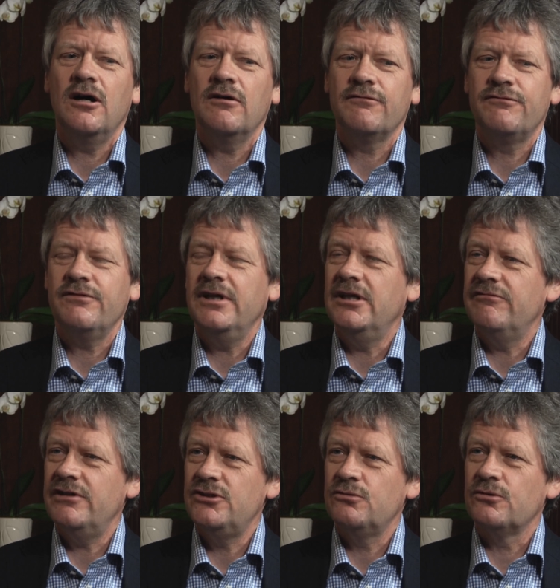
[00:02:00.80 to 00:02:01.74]
of
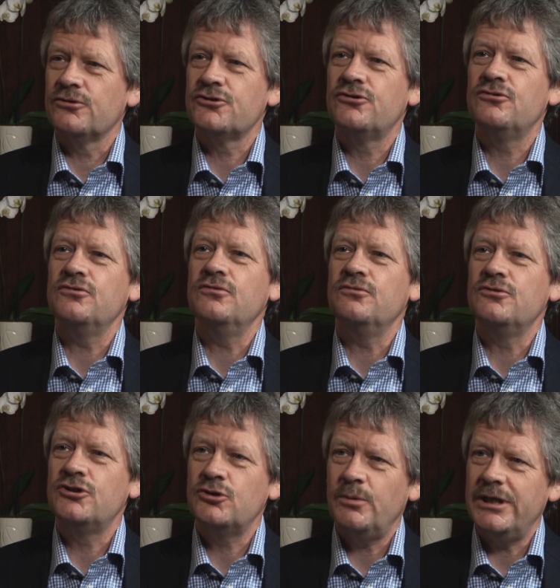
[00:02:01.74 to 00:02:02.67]
individuals
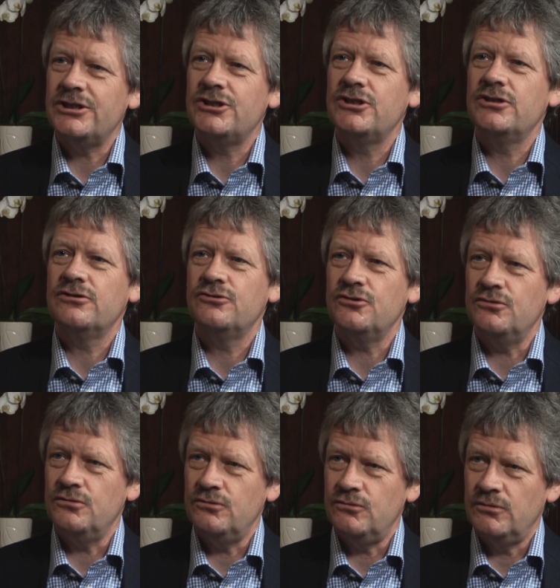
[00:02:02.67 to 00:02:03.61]
to switch
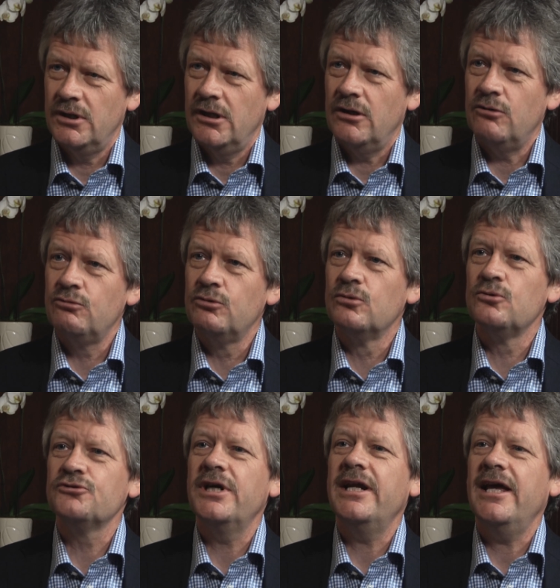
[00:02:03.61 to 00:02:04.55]
to
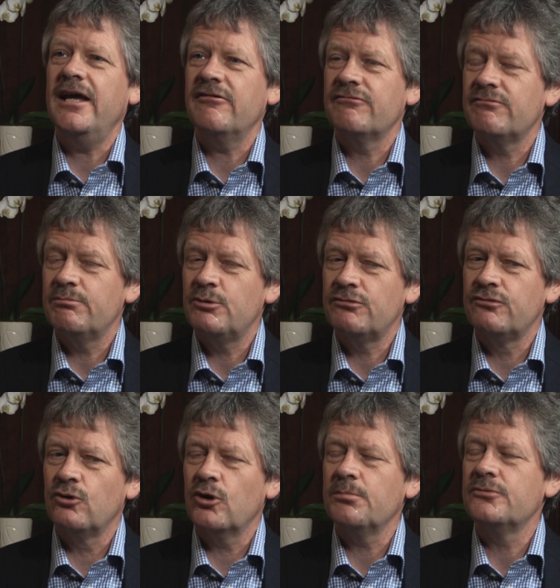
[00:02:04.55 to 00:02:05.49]
rules that have
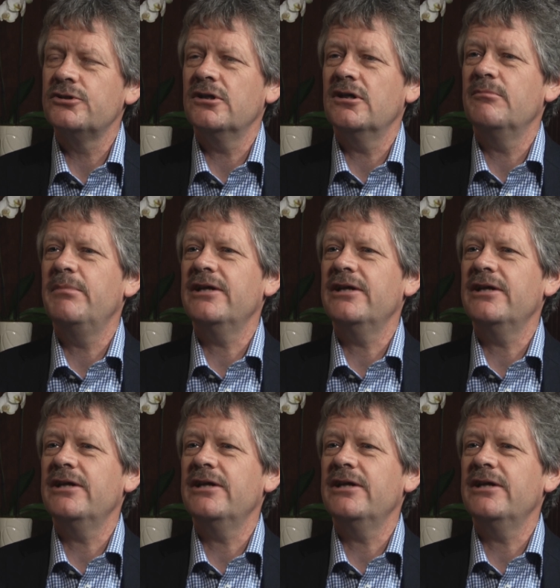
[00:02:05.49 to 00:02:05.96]
performed uh,